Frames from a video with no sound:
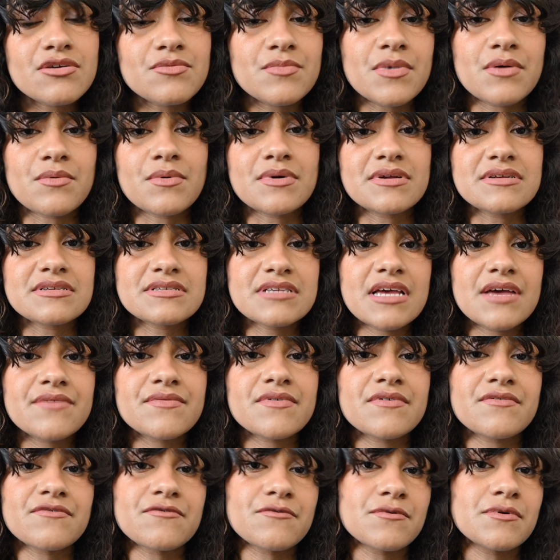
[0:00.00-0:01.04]
You might want to save
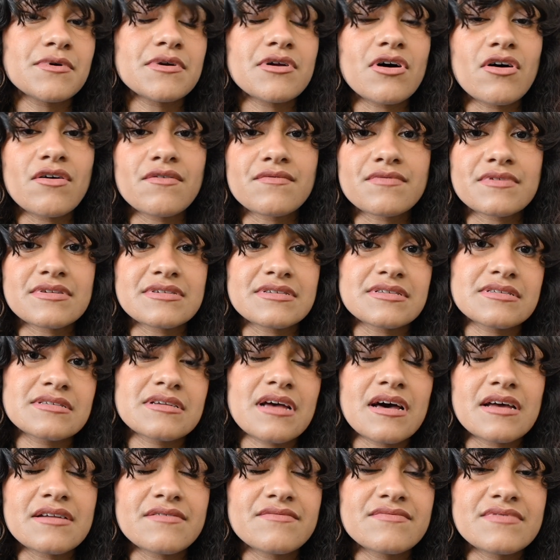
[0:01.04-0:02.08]
it for when all of this
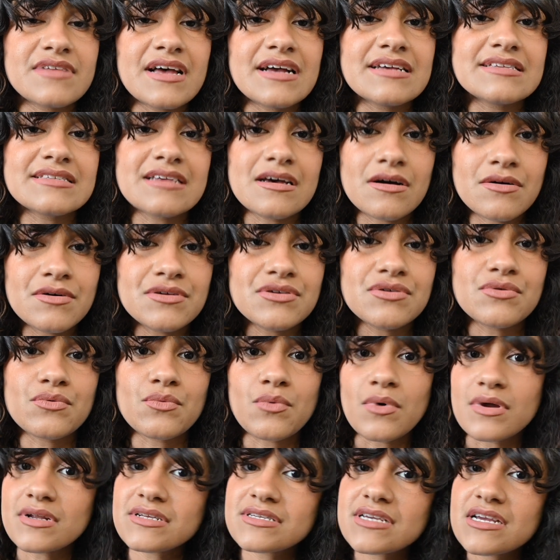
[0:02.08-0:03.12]
kind of dies out and you
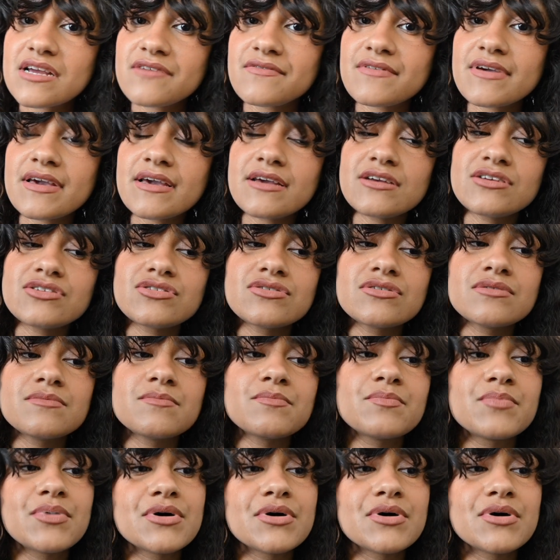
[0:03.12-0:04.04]
want to take a vacation,